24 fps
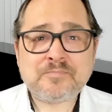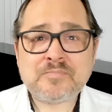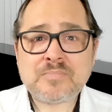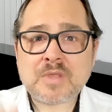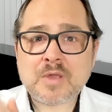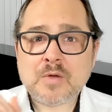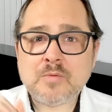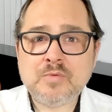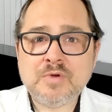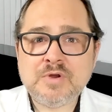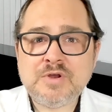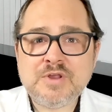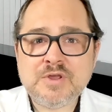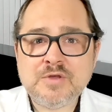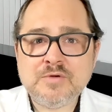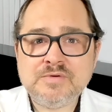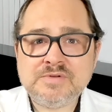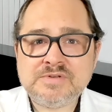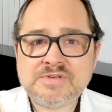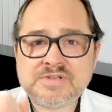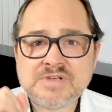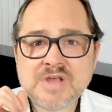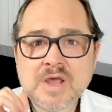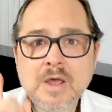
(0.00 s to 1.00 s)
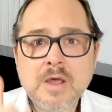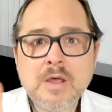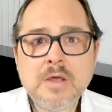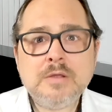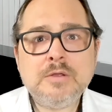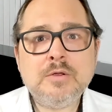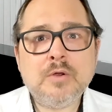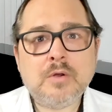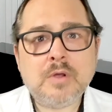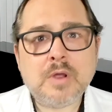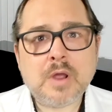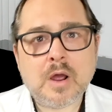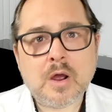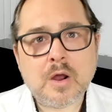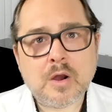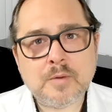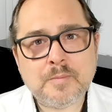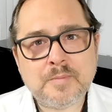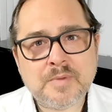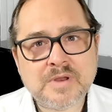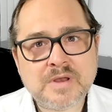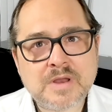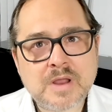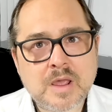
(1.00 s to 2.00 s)
Reduce your
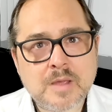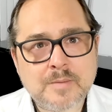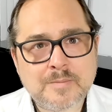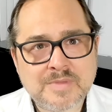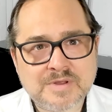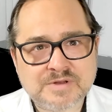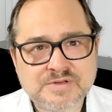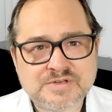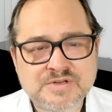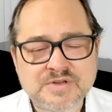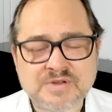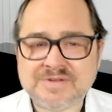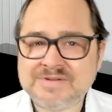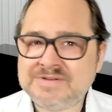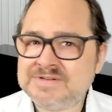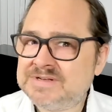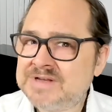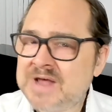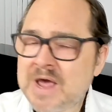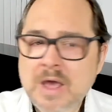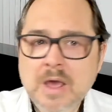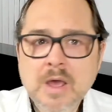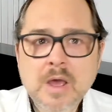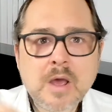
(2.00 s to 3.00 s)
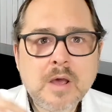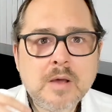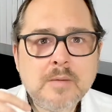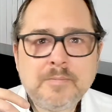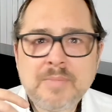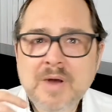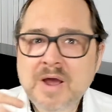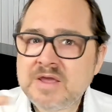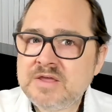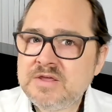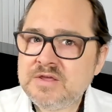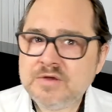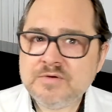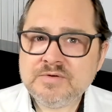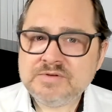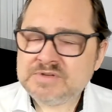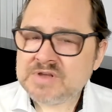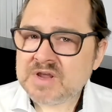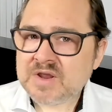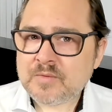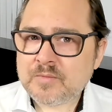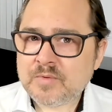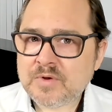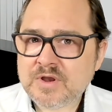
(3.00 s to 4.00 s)
carbon emissions. By
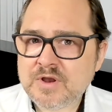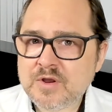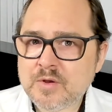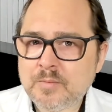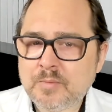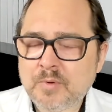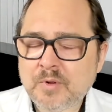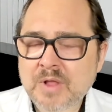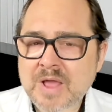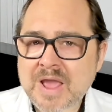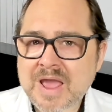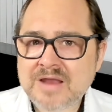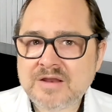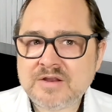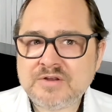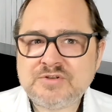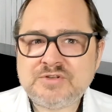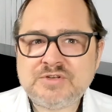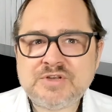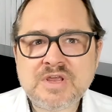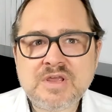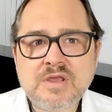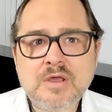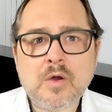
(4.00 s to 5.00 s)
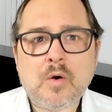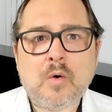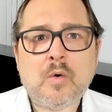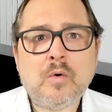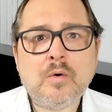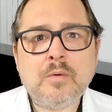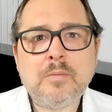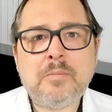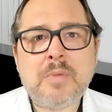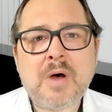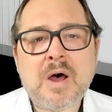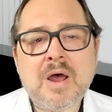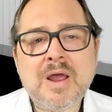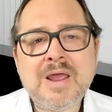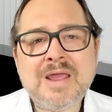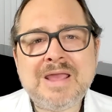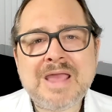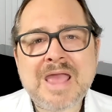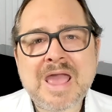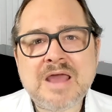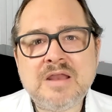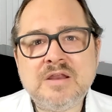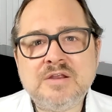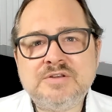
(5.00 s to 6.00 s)
using renewable energy or
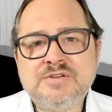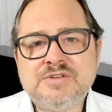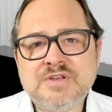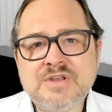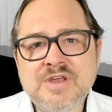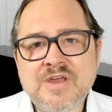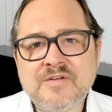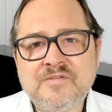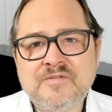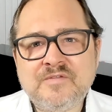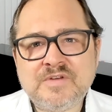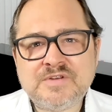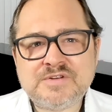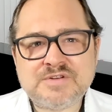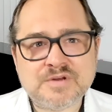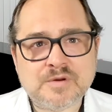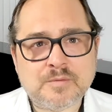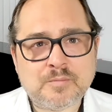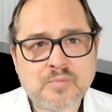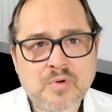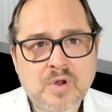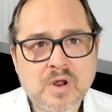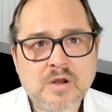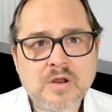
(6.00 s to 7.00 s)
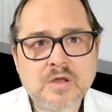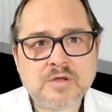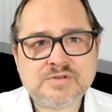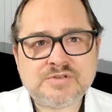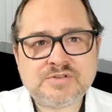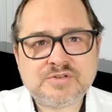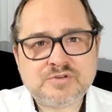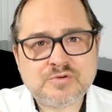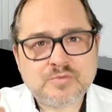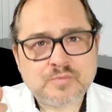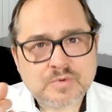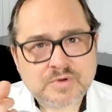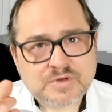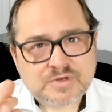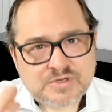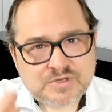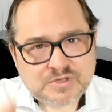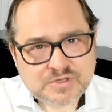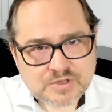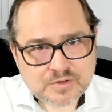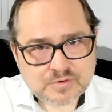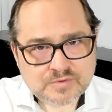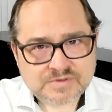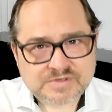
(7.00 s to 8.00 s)
buying energy-efficient products to
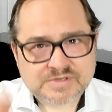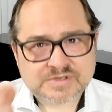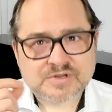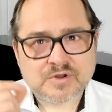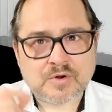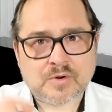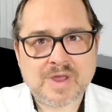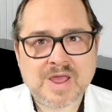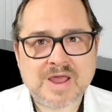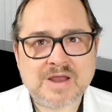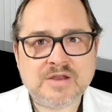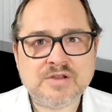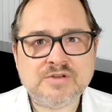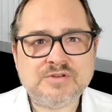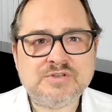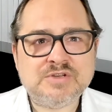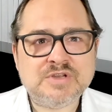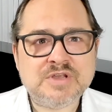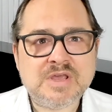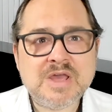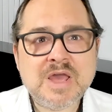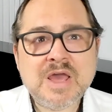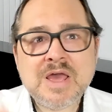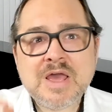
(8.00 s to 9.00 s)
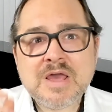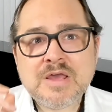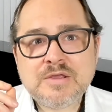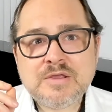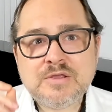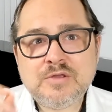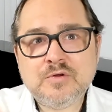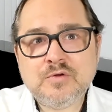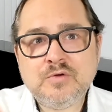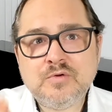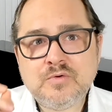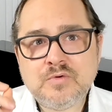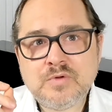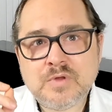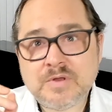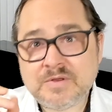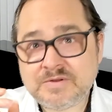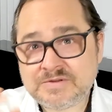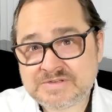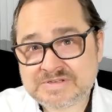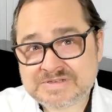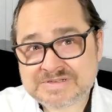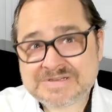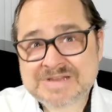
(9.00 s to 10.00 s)
reduce your energy, you
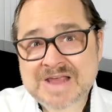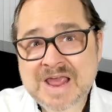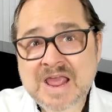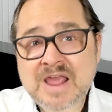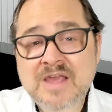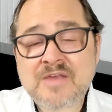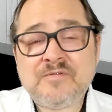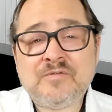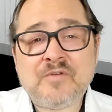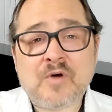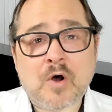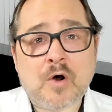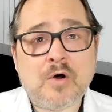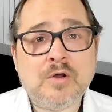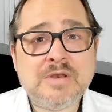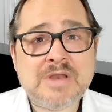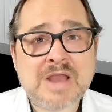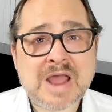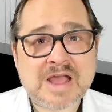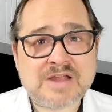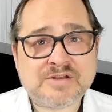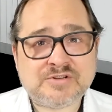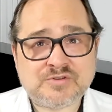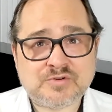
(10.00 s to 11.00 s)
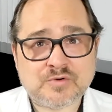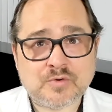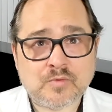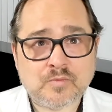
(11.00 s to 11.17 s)
save on natural